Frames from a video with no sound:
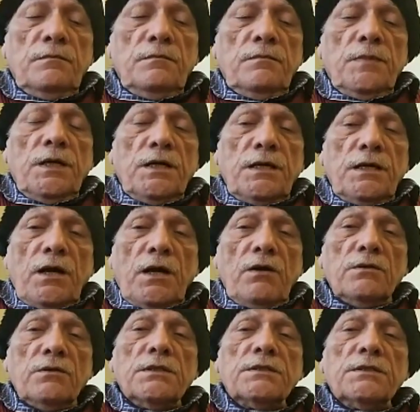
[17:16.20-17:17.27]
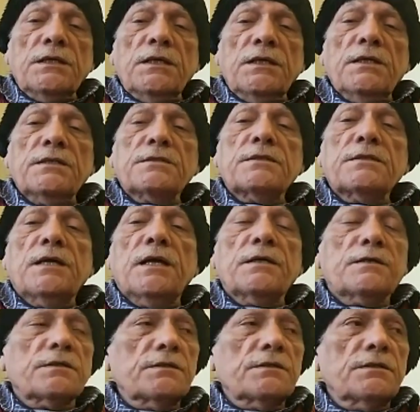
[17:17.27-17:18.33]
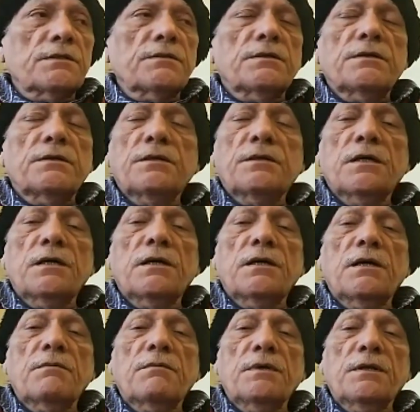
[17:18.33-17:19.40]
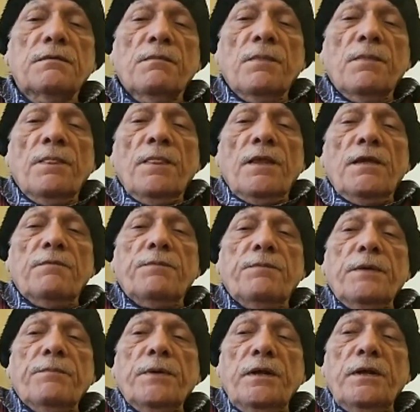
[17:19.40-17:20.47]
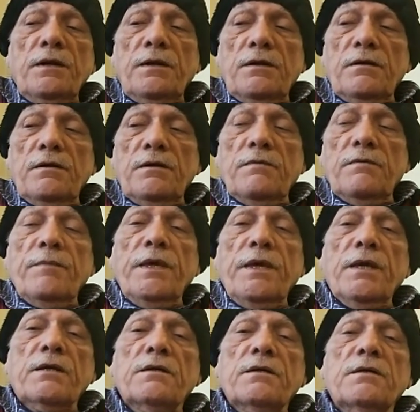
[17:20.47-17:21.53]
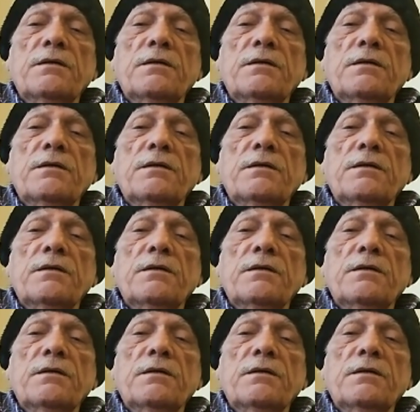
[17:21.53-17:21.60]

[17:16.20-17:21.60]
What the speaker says: But now the thing is that I mean, if people make